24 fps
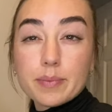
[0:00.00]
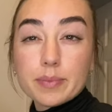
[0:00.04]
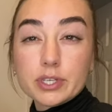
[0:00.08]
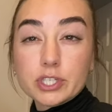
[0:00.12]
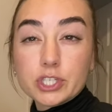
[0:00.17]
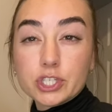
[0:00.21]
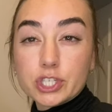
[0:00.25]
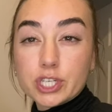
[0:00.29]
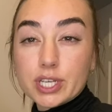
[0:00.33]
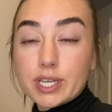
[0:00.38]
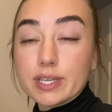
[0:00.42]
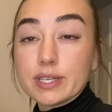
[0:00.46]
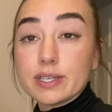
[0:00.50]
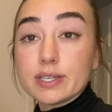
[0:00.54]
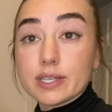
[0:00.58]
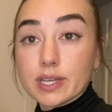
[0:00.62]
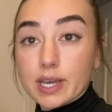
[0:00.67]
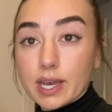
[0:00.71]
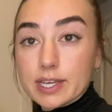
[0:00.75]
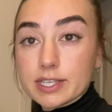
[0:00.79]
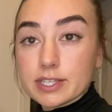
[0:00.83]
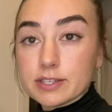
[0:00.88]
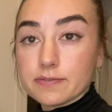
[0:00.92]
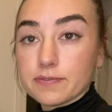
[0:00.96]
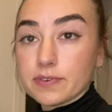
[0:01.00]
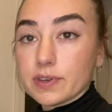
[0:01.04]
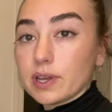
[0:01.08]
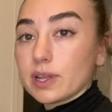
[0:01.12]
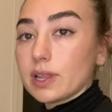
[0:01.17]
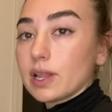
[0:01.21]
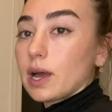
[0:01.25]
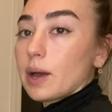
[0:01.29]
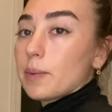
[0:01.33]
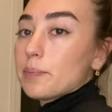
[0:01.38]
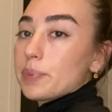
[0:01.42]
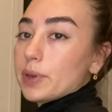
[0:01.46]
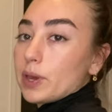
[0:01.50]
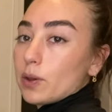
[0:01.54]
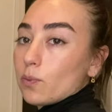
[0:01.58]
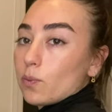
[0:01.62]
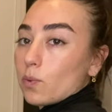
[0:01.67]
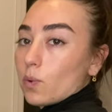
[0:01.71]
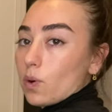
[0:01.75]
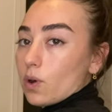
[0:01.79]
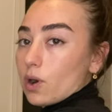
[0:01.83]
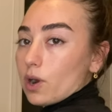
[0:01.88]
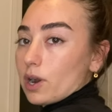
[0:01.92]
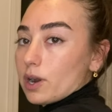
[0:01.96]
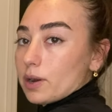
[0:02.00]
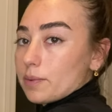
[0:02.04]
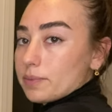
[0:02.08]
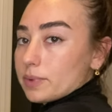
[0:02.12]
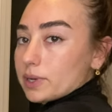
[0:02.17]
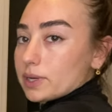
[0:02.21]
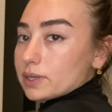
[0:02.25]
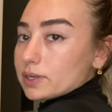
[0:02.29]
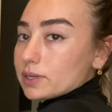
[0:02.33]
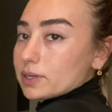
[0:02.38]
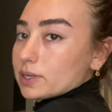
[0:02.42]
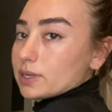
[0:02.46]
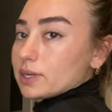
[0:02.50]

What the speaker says: machine does feel a bit warm.